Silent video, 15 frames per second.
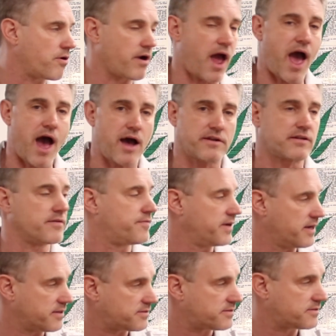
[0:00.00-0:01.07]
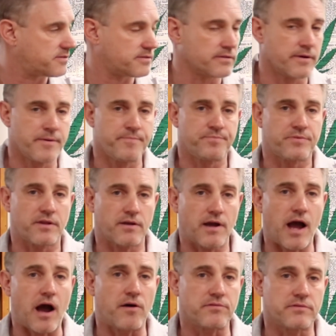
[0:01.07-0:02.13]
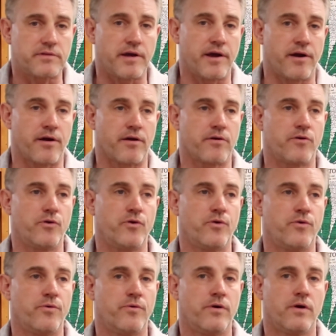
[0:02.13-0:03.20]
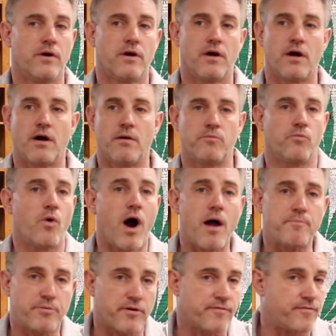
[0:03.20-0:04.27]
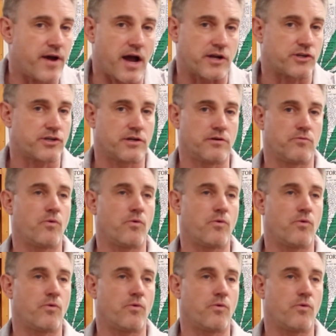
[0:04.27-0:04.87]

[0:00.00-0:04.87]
activists out there who want perfection,